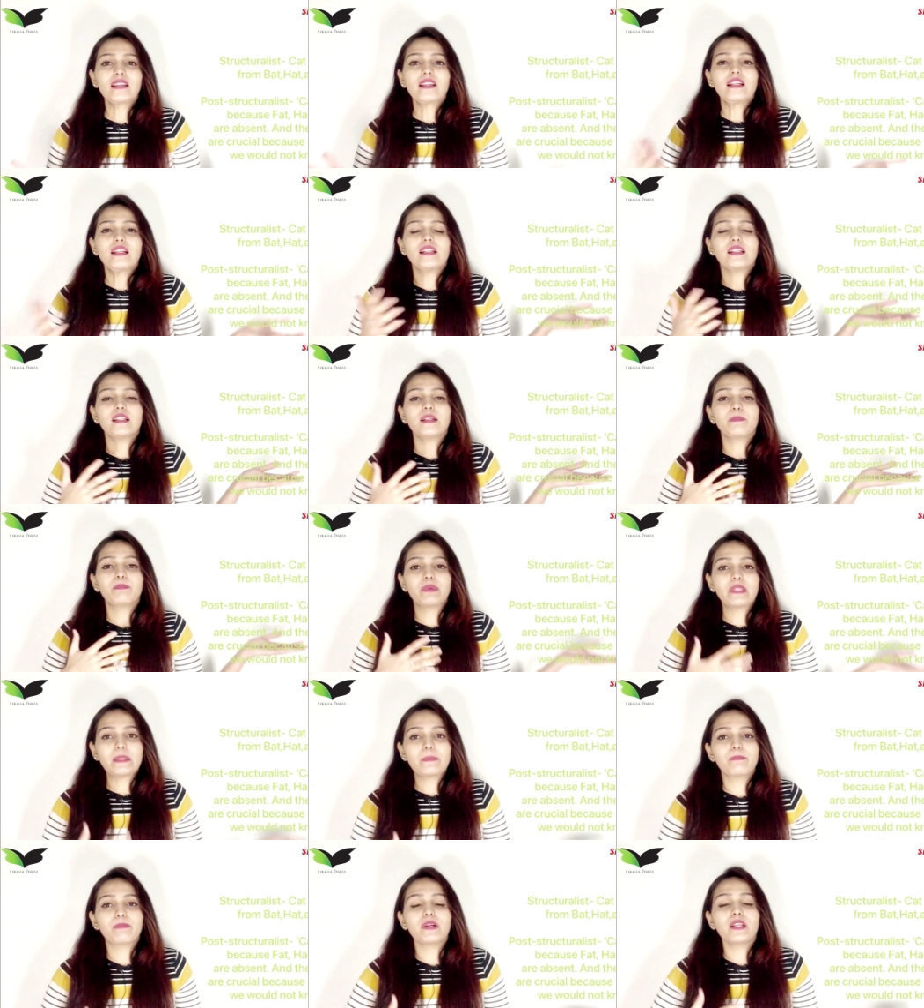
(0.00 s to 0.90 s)
uh,
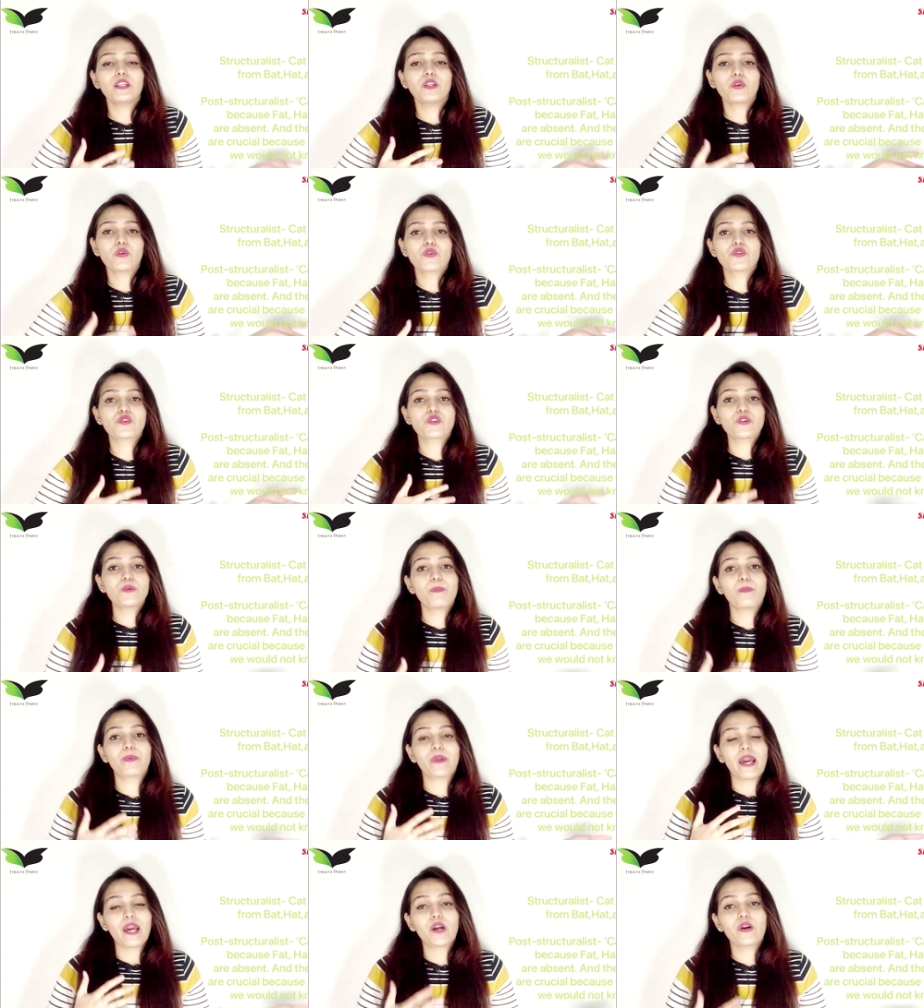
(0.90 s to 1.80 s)
people used to
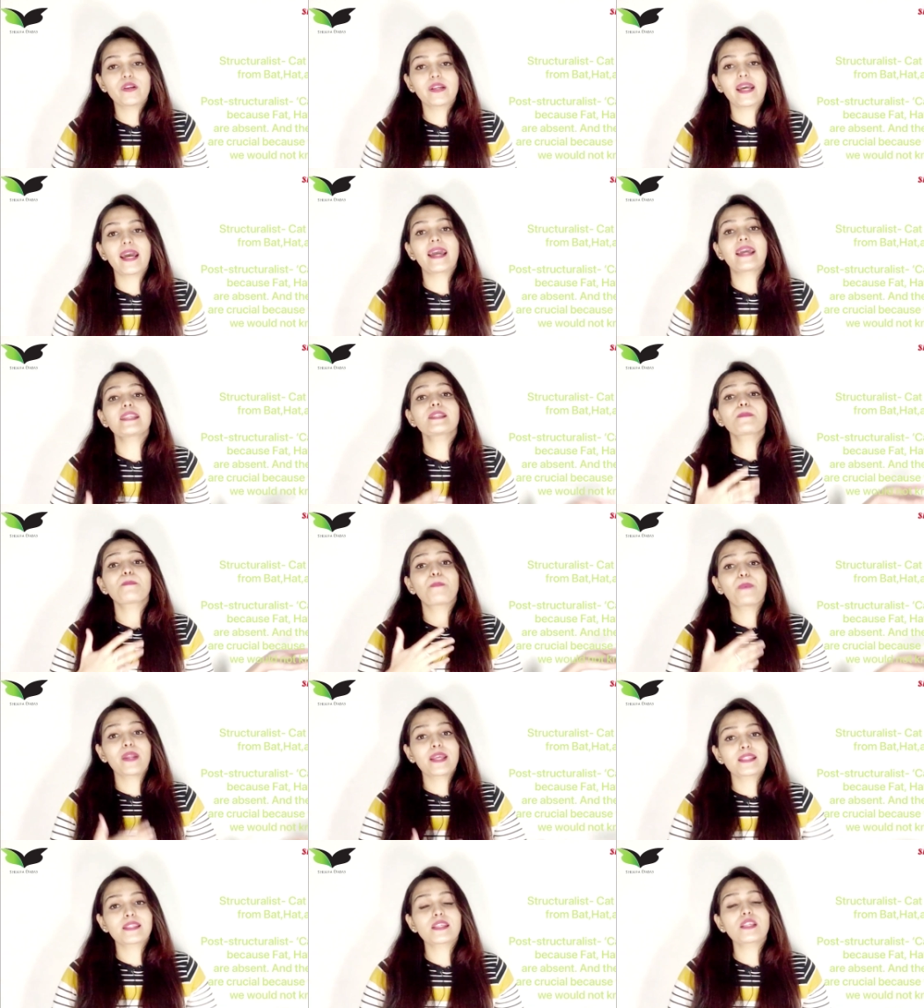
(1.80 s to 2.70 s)
prioritize
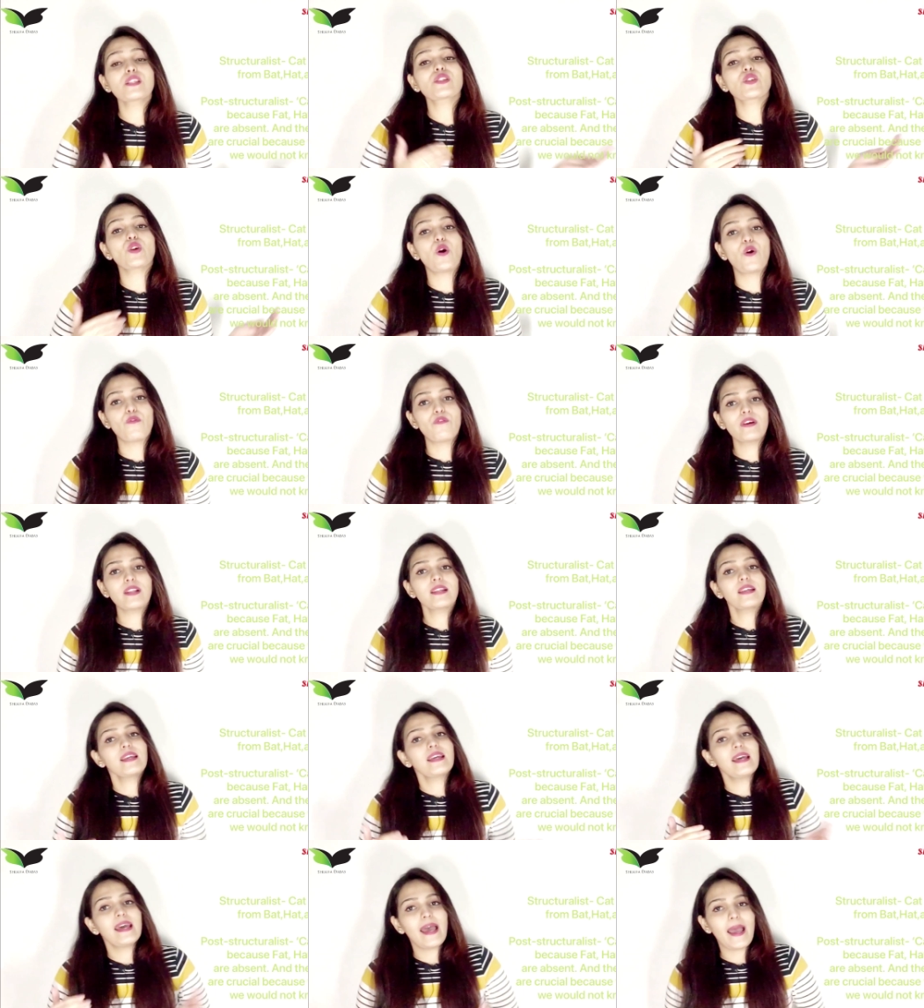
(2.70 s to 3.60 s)
presence over
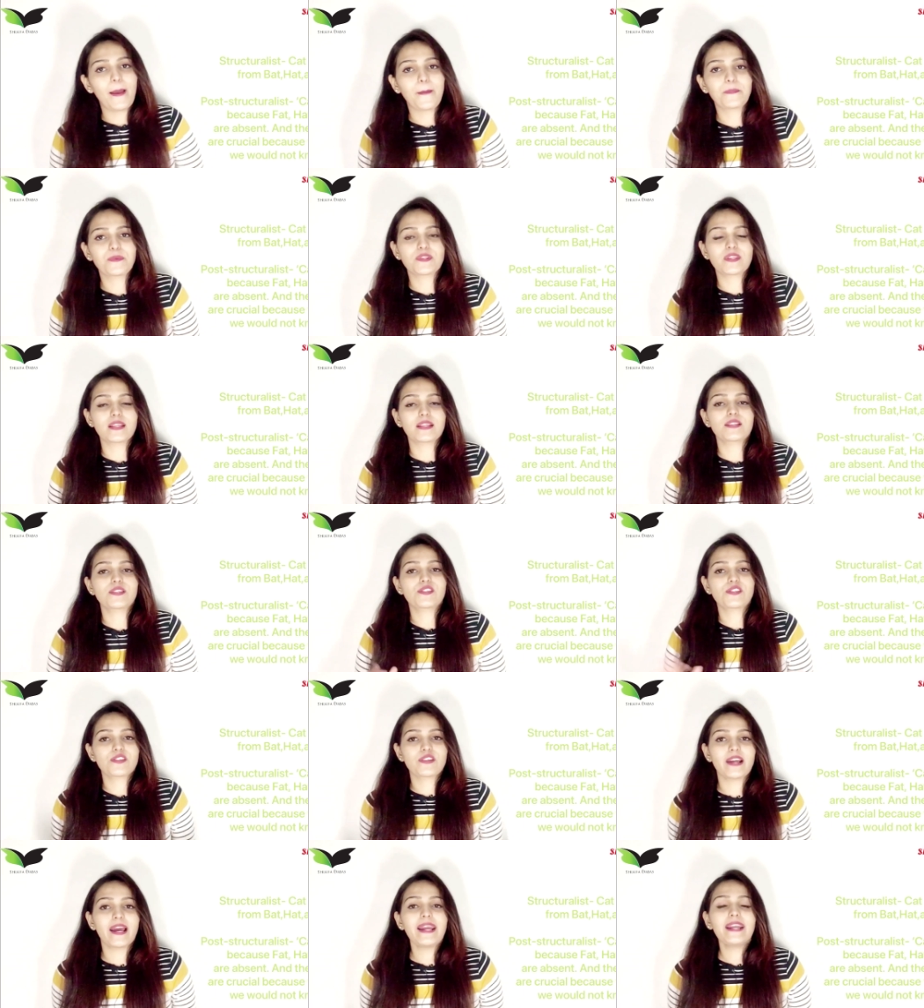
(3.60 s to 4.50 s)
absence,
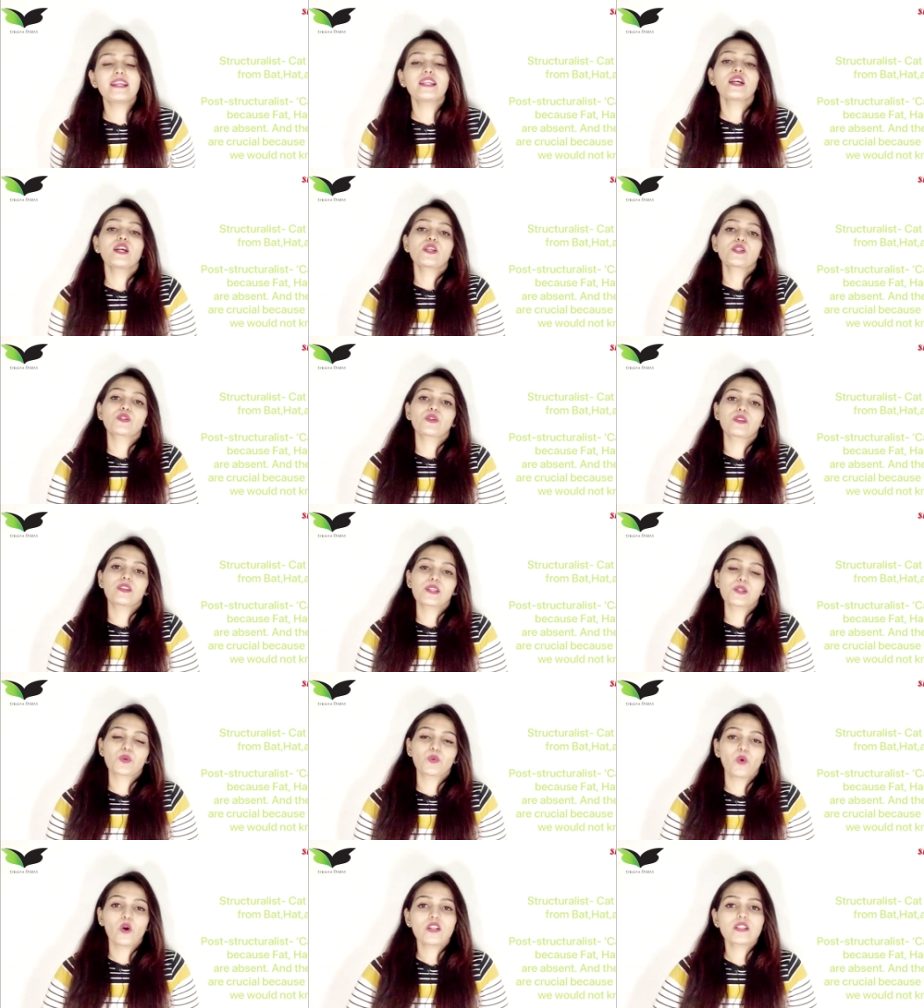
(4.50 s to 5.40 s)
right? So this
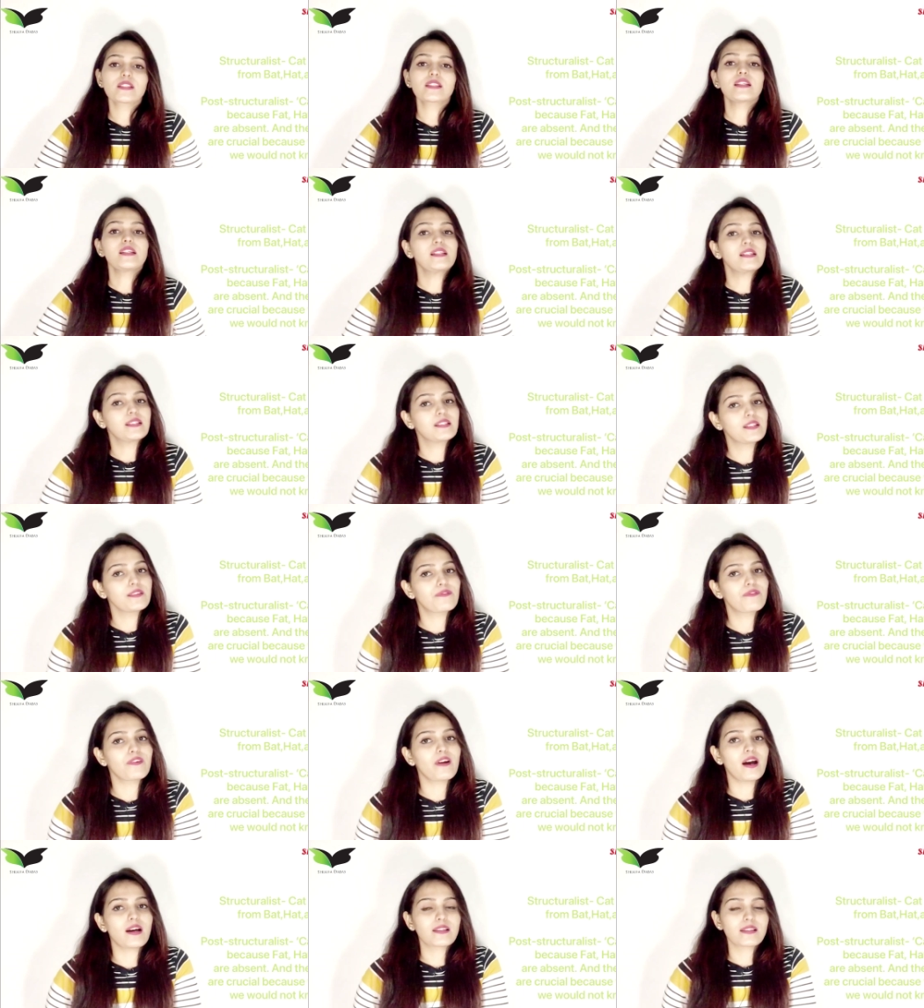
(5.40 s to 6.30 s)
was
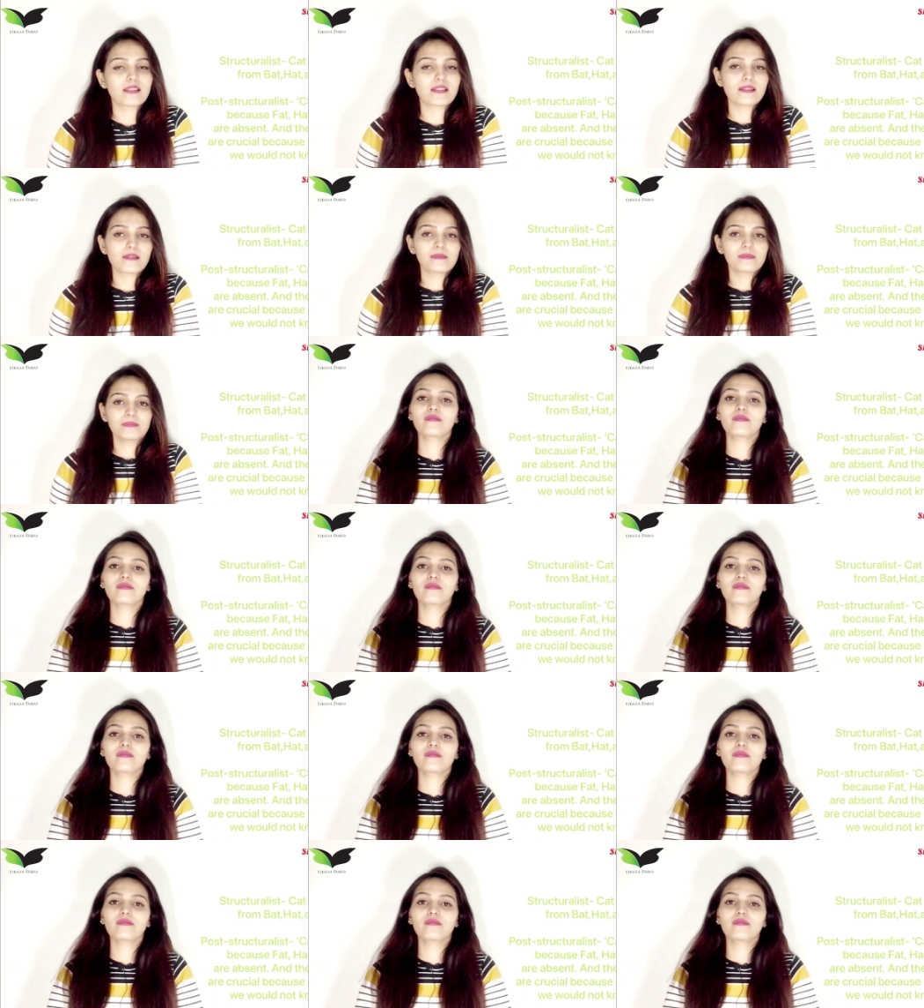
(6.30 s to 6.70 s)
différance.